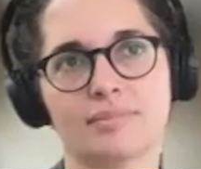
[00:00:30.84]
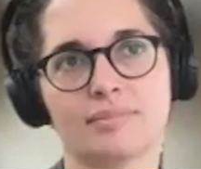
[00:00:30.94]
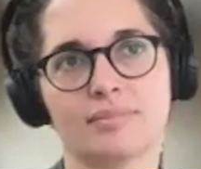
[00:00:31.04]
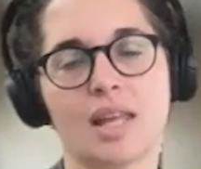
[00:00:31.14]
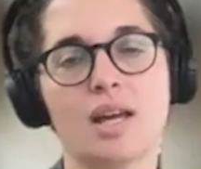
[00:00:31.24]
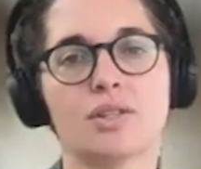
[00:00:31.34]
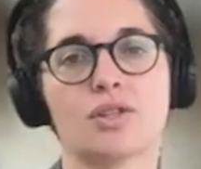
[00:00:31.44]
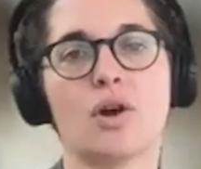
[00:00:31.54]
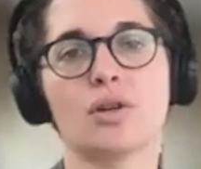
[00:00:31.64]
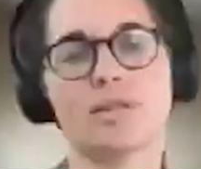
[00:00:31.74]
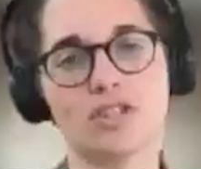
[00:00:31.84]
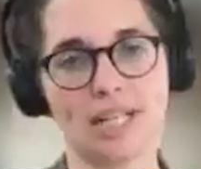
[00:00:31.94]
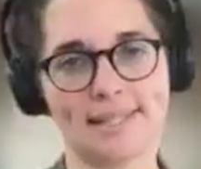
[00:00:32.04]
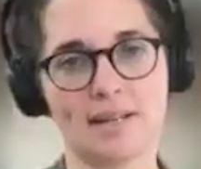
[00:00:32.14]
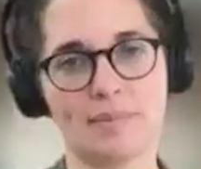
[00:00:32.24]
So, Sunshine Cinema
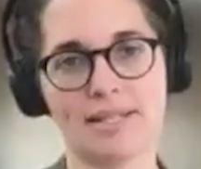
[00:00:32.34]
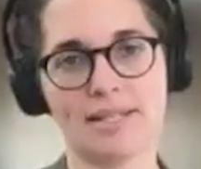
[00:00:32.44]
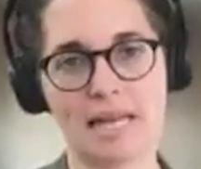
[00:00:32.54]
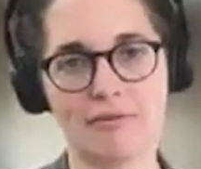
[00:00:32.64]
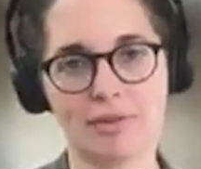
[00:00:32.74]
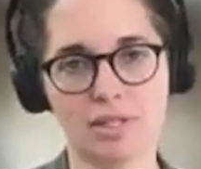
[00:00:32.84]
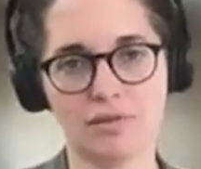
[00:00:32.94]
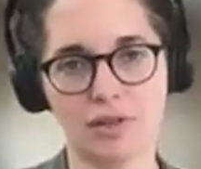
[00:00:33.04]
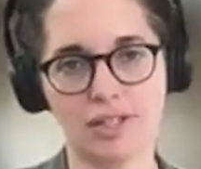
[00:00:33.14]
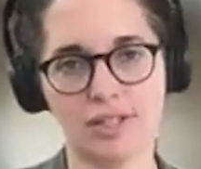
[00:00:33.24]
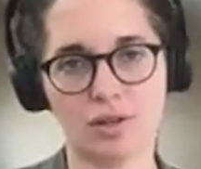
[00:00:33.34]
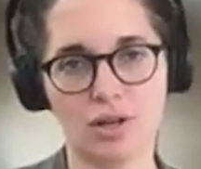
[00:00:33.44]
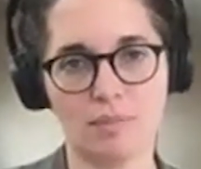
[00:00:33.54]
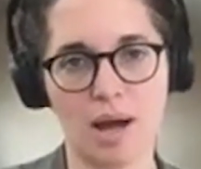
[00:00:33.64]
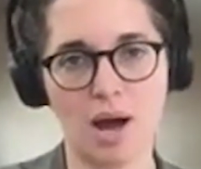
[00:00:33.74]
is Africa's first solar
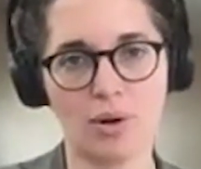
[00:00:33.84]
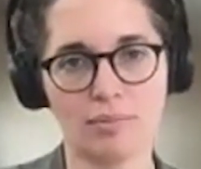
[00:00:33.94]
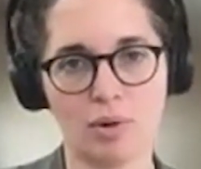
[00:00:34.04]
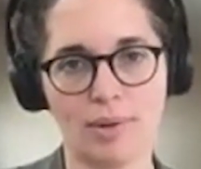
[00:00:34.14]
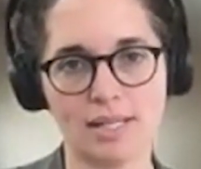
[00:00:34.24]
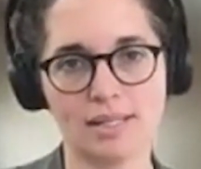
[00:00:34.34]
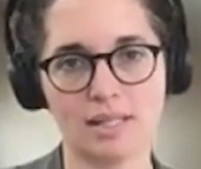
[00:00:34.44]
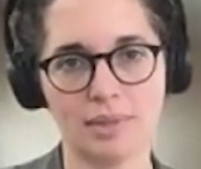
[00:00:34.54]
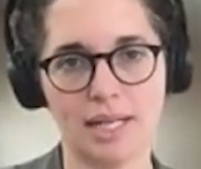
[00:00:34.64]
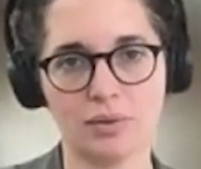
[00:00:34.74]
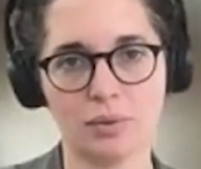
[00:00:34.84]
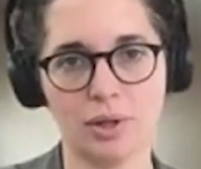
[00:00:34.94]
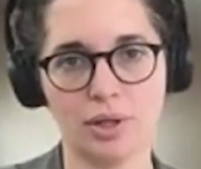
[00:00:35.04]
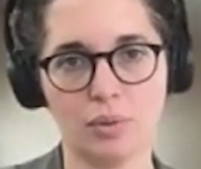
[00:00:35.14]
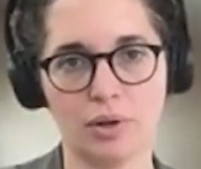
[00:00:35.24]
powered mobile cinema network. We're
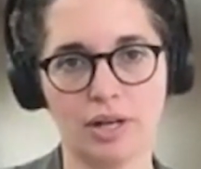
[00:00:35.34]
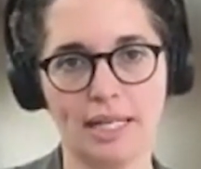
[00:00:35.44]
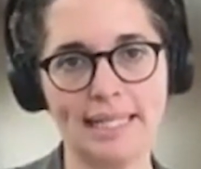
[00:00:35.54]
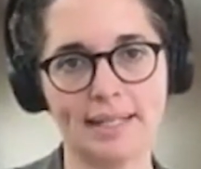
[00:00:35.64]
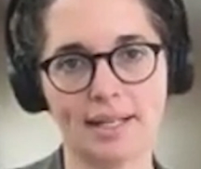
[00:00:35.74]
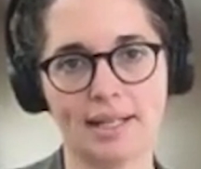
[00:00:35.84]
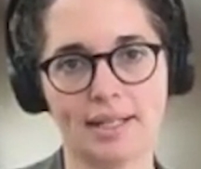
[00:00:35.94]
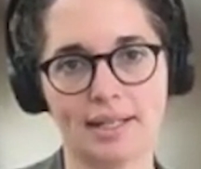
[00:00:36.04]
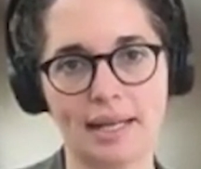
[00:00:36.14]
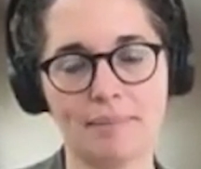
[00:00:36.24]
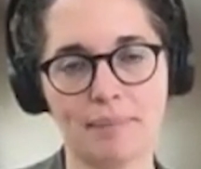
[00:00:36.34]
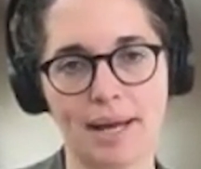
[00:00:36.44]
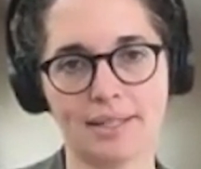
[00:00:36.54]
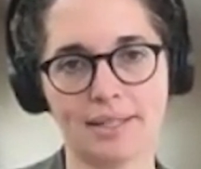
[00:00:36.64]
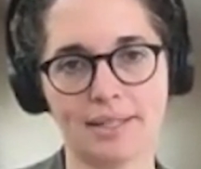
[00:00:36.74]
a leader in impact
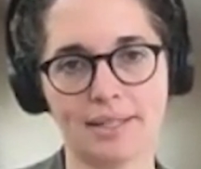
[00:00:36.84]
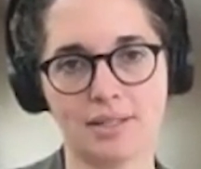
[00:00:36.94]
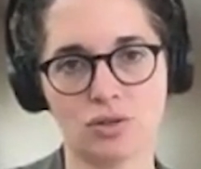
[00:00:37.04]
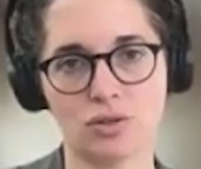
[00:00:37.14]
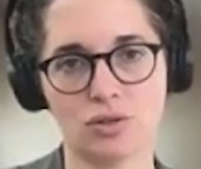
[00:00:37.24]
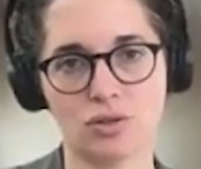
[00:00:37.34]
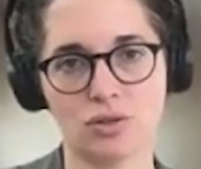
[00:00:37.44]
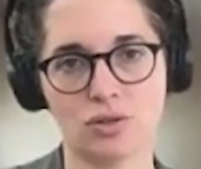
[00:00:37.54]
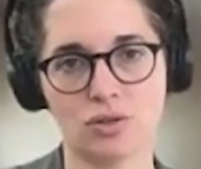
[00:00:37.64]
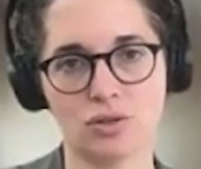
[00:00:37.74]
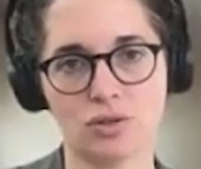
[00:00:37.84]
distribution